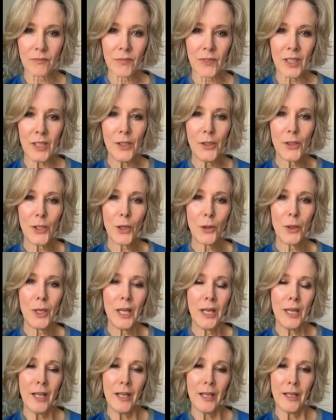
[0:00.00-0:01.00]
So
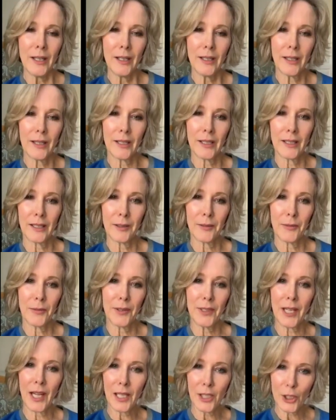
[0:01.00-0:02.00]
the
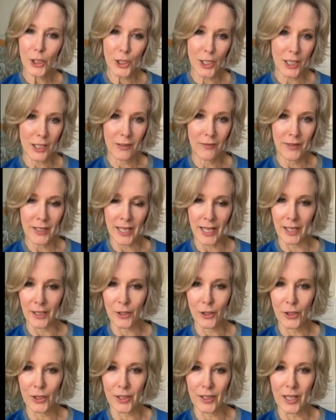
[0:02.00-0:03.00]
nutshell of the
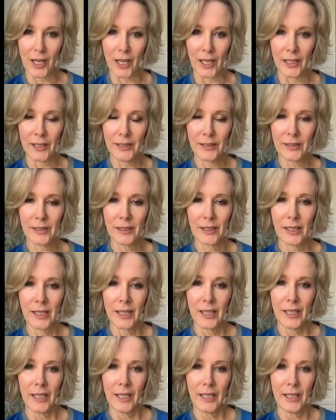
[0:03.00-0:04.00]
exercise
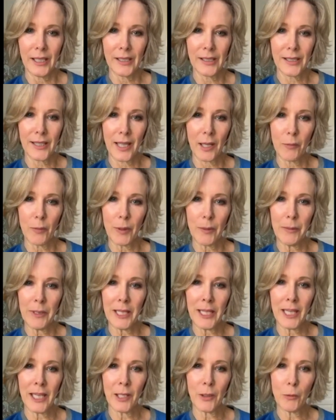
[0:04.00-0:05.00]
is that we
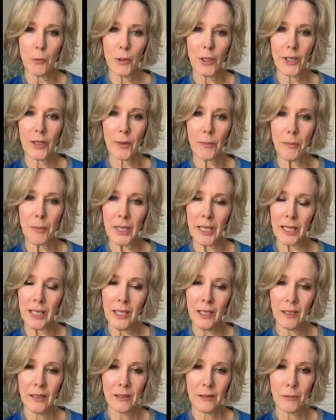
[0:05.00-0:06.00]
begin with
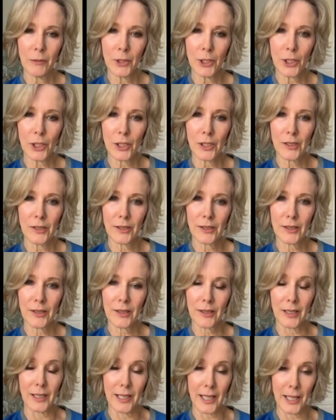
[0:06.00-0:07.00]
B, which is
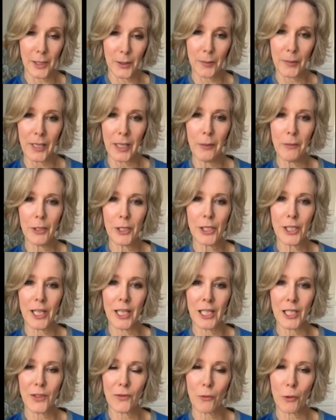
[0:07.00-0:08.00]
the letter B, which
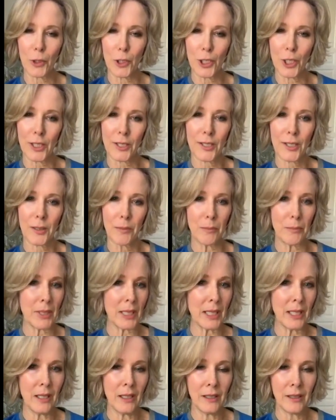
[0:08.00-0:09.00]
stands for just to
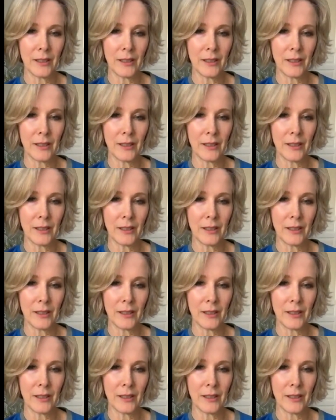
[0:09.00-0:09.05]
be